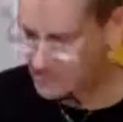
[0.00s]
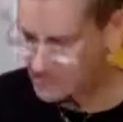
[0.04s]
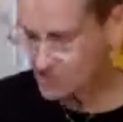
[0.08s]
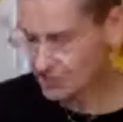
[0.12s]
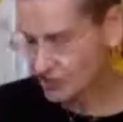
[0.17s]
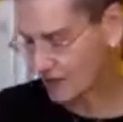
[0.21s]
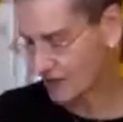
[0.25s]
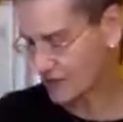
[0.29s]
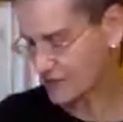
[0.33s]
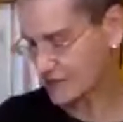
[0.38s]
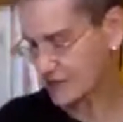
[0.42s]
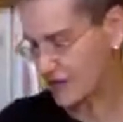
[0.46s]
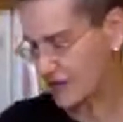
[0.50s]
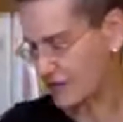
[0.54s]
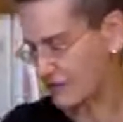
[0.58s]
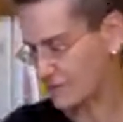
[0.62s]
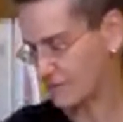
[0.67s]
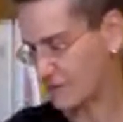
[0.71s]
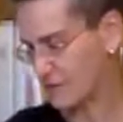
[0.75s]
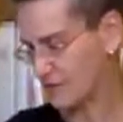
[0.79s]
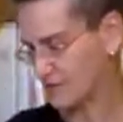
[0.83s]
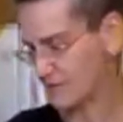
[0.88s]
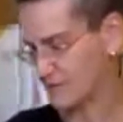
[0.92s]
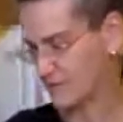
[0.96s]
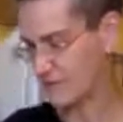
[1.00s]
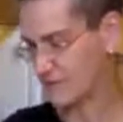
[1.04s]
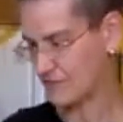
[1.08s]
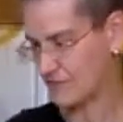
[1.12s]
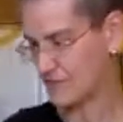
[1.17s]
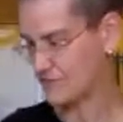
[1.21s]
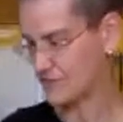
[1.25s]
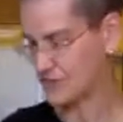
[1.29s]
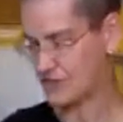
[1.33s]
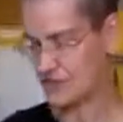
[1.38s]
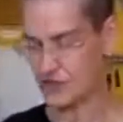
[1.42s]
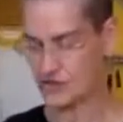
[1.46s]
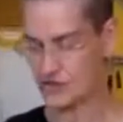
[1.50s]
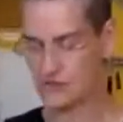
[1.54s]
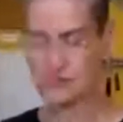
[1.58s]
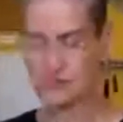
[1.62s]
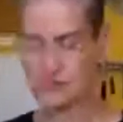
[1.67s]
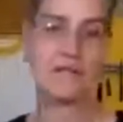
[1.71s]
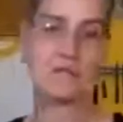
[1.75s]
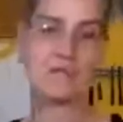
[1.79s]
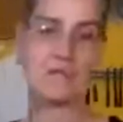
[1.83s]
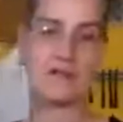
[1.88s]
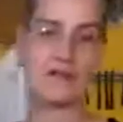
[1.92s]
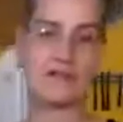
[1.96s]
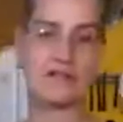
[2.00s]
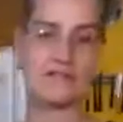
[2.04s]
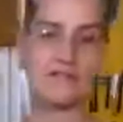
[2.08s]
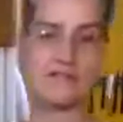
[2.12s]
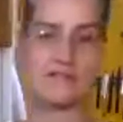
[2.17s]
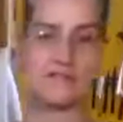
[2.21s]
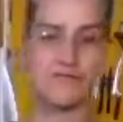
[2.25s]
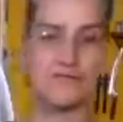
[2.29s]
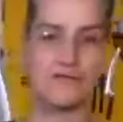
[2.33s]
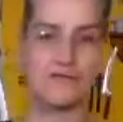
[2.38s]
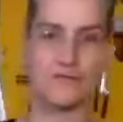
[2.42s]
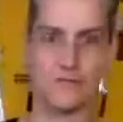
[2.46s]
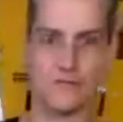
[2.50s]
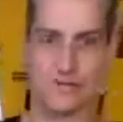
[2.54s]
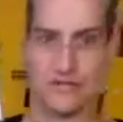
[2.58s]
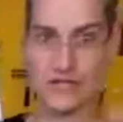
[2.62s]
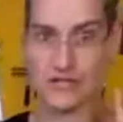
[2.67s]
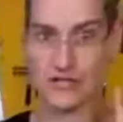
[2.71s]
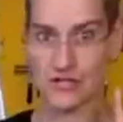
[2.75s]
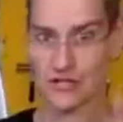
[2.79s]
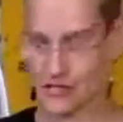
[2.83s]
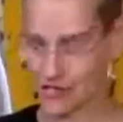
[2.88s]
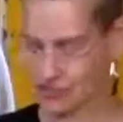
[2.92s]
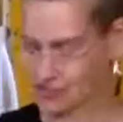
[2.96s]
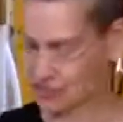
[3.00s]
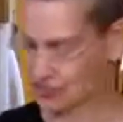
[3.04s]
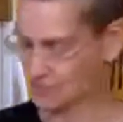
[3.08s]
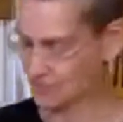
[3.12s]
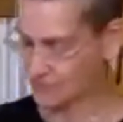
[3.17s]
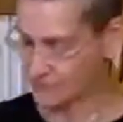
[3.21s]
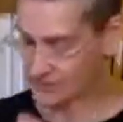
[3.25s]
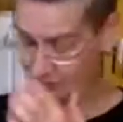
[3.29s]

checked out probably 15 or 20 books for research. This